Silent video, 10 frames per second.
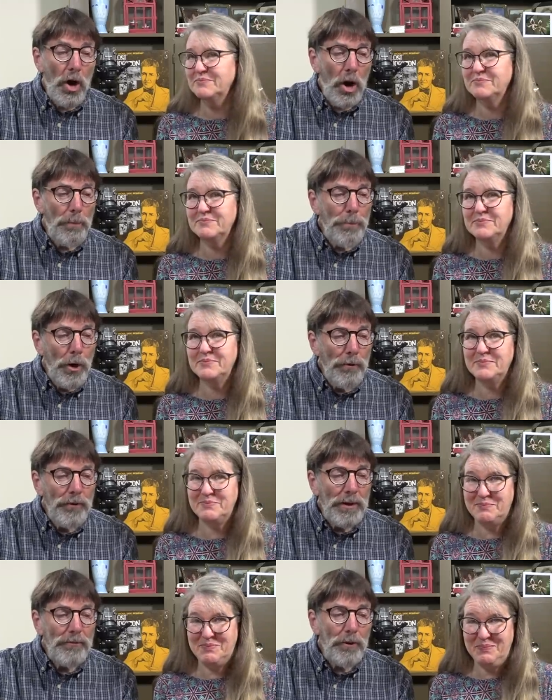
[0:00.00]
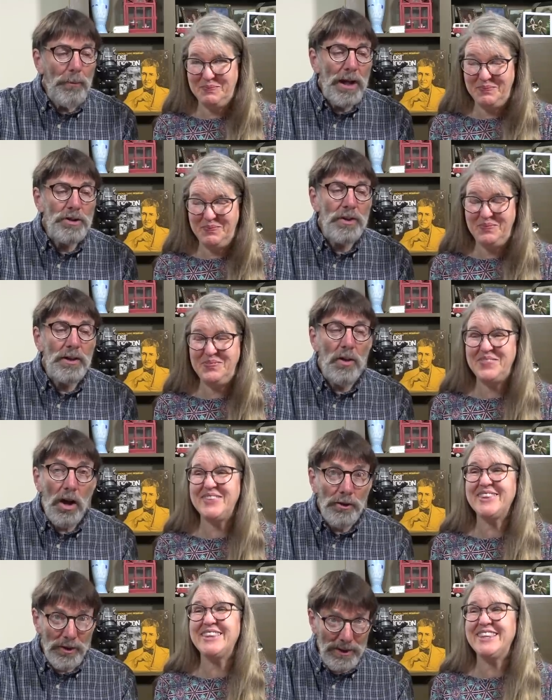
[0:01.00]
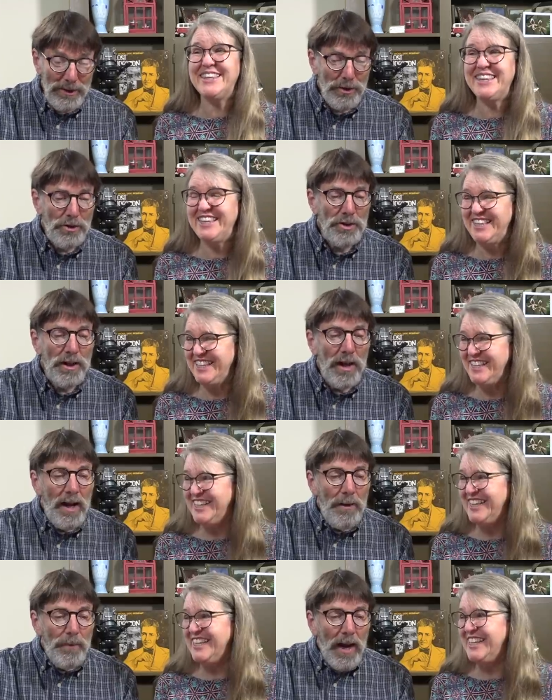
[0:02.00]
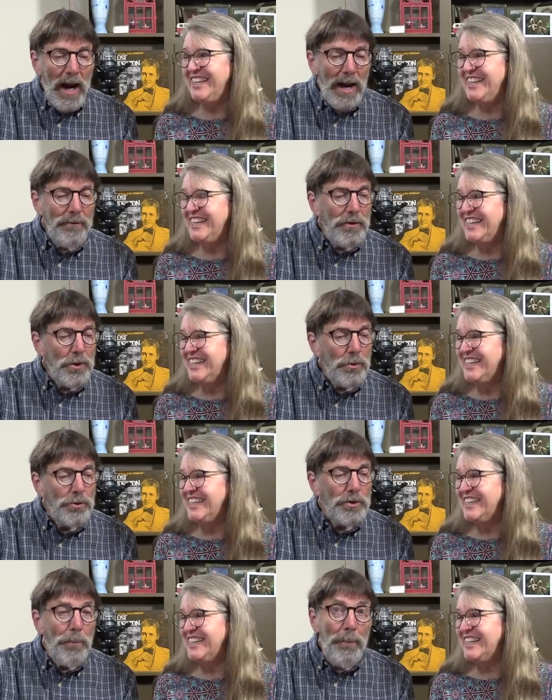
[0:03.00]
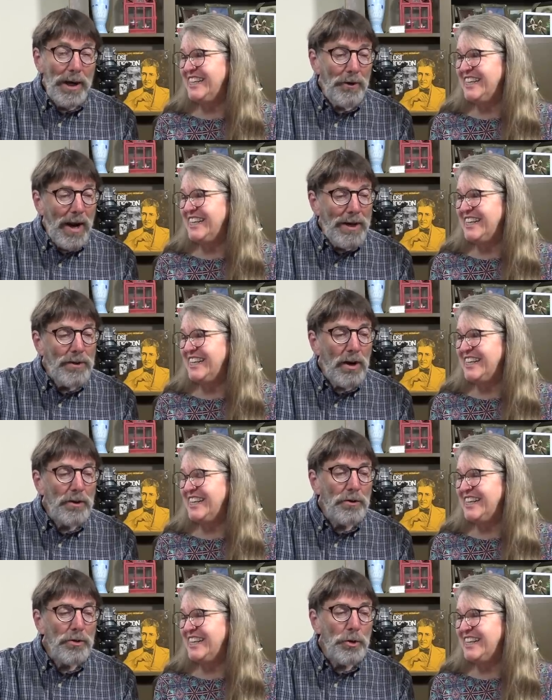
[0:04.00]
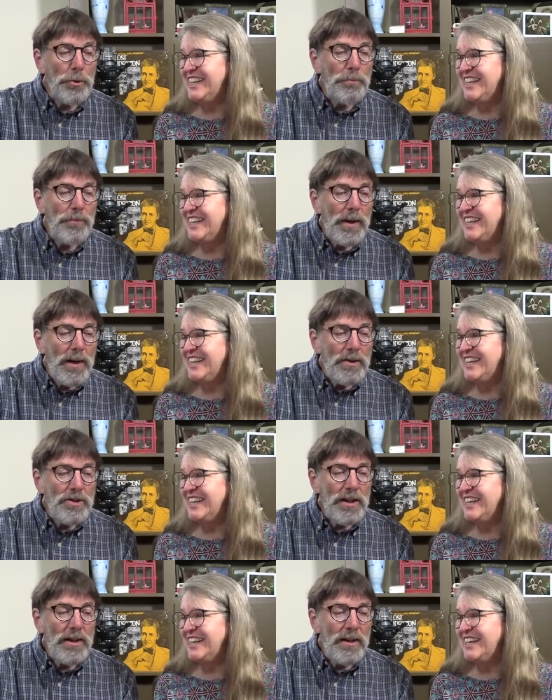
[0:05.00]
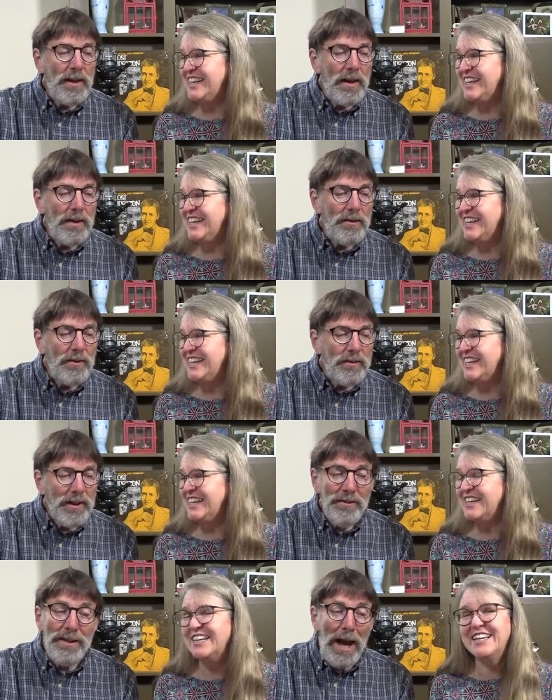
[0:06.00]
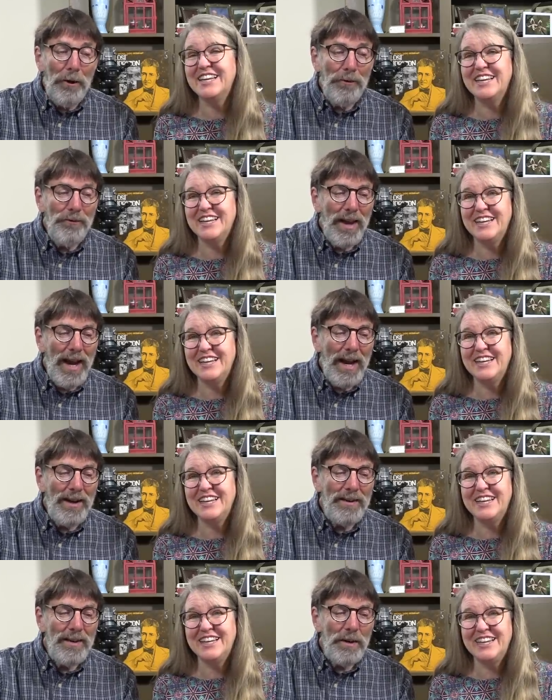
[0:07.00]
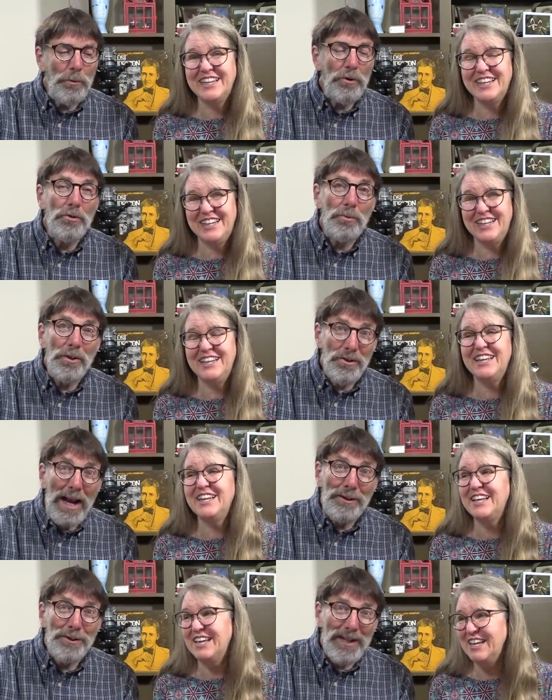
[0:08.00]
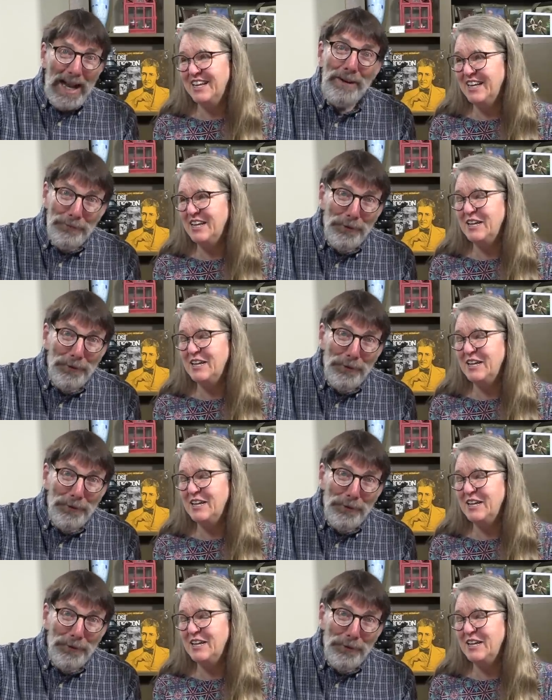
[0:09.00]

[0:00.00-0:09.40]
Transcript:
Speaker 1: are perfect for measuring laundry detergent. I've used my granddaughter's scoop. She is 6 now, and it was recycled and